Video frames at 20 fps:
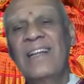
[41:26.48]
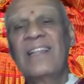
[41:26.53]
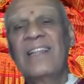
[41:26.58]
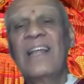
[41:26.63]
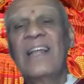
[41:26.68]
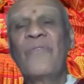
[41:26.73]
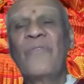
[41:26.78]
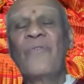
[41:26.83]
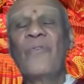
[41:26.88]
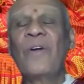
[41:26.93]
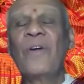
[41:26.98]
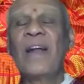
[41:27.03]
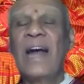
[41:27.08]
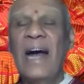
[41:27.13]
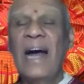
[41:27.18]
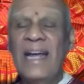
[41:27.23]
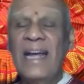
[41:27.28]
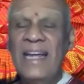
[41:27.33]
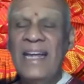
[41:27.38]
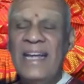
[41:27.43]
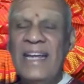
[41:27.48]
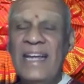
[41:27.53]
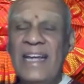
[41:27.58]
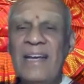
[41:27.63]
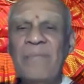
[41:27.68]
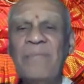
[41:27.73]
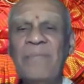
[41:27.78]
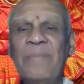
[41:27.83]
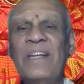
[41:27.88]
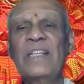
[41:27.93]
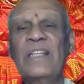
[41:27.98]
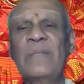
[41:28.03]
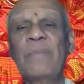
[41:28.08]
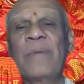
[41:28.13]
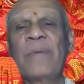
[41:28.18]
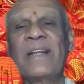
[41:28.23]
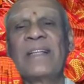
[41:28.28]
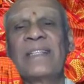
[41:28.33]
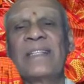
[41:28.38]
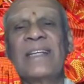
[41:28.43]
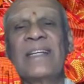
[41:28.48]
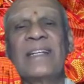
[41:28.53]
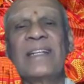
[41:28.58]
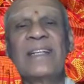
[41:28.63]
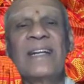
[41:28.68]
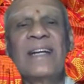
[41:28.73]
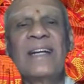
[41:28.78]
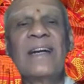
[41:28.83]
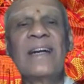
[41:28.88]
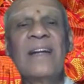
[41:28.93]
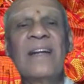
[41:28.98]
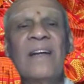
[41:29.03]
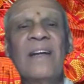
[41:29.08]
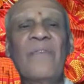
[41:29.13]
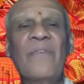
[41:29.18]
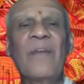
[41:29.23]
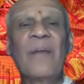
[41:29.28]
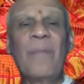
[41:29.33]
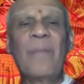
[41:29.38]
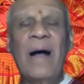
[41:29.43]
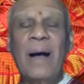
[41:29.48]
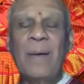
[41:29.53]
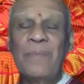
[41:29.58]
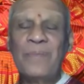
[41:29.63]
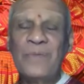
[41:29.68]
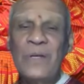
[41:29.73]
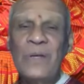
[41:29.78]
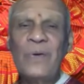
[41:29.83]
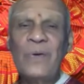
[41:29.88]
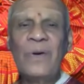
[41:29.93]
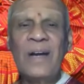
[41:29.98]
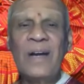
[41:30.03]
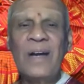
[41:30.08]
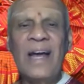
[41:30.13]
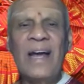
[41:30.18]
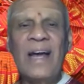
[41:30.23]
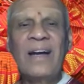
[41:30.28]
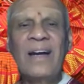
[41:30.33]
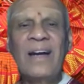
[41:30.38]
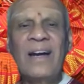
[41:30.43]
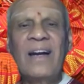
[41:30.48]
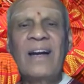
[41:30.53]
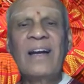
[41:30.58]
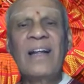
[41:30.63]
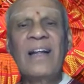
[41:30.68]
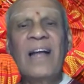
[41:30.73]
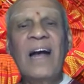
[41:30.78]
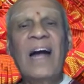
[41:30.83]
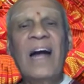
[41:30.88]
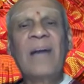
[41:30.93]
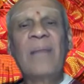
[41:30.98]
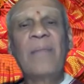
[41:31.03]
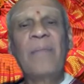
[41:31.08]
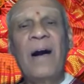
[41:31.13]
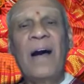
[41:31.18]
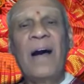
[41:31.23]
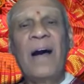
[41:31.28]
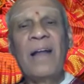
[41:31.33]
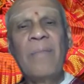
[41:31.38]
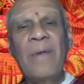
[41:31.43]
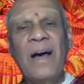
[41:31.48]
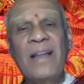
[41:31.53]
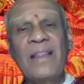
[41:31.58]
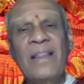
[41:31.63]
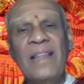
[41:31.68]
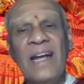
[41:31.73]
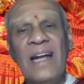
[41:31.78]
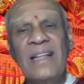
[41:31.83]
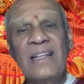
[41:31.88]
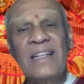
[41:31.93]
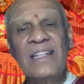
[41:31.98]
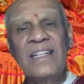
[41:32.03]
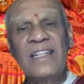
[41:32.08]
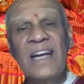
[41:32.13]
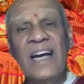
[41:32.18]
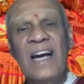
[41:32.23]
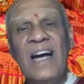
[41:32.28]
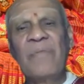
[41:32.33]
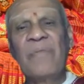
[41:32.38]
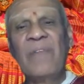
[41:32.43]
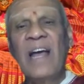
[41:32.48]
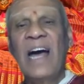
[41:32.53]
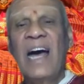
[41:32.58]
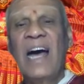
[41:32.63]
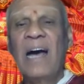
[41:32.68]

Therefore, Aikyam is presented from absolute angle and Paramarthika Drishtya,